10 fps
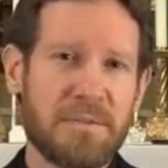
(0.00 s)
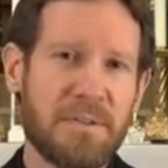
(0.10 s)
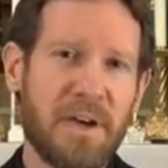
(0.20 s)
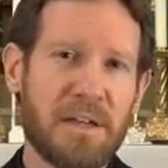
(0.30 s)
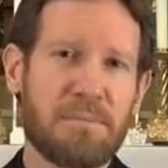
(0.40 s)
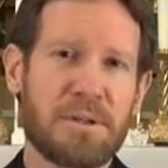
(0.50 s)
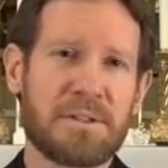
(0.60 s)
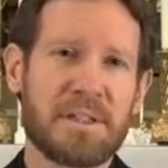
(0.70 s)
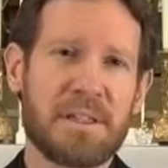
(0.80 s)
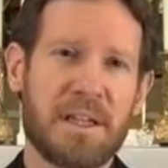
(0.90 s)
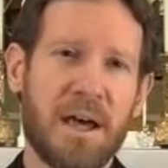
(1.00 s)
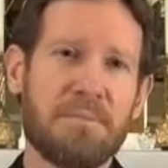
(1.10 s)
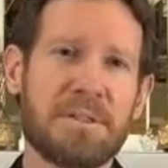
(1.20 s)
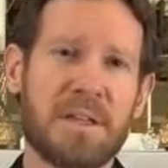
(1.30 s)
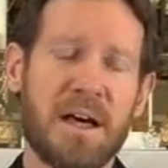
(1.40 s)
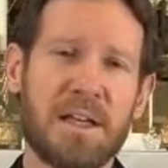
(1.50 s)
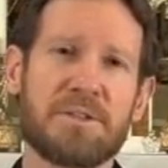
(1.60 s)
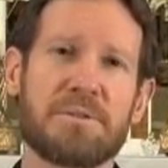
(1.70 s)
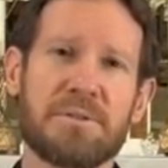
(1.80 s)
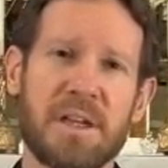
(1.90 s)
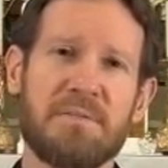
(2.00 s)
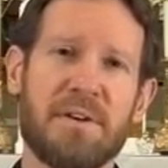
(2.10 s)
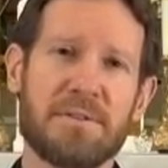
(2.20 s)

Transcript: of divine mercy that comes to us through St.